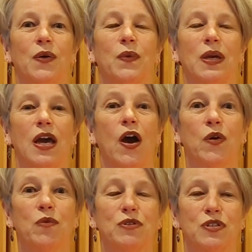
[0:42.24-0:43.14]
We
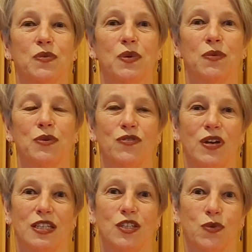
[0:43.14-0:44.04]
hoped that we would
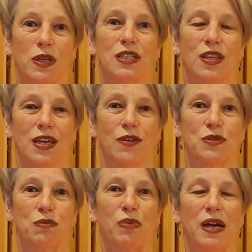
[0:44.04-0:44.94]
raise
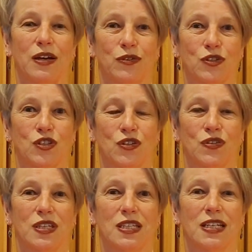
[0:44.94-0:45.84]
£20,000
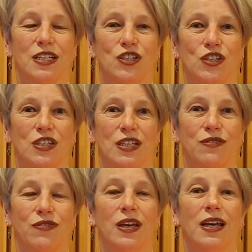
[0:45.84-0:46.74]
through this
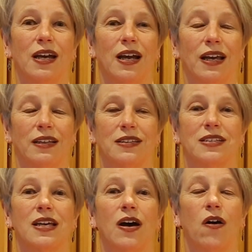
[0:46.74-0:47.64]
initiative
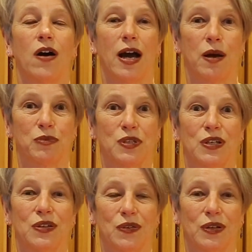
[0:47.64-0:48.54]
and are
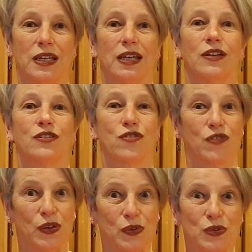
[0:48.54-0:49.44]
absolutely
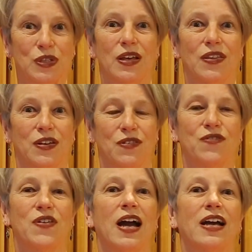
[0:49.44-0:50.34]
thrilled that in
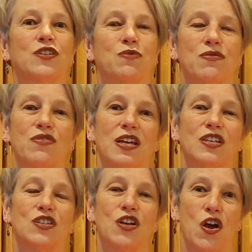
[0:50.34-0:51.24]
fact we've
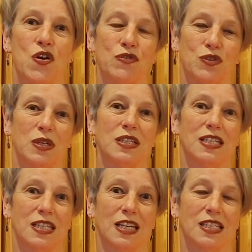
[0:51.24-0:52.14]
raised over
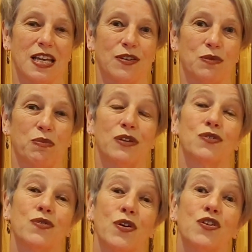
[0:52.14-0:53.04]
£26,000,
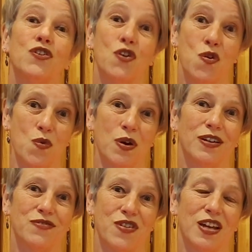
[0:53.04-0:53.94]
or rather you
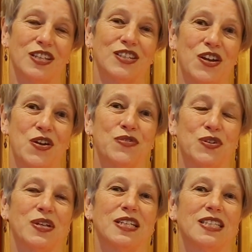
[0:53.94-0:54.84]
have raised over
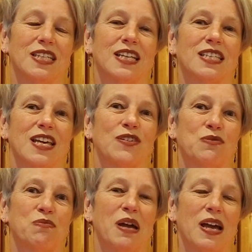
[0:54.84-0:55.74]

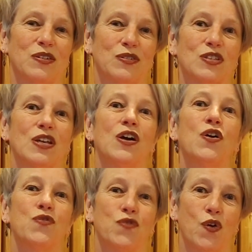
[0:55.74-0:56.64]
£26,000
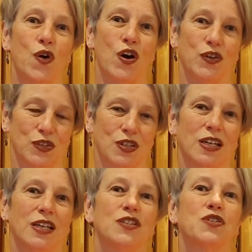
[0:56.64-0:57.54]
for
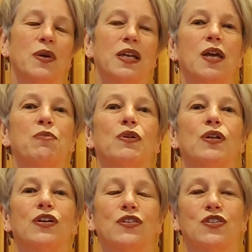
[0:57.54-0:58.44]
us to
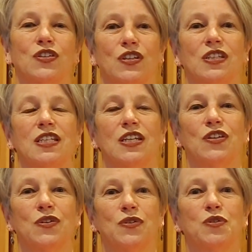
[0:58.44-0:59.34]
enable us to
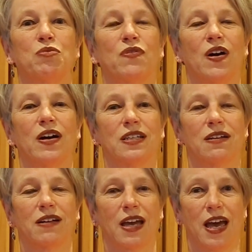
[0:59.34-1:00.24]
continue to provide
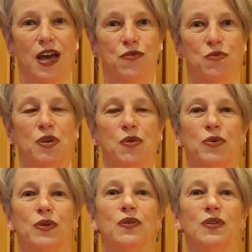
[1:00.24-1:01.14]
our care for people who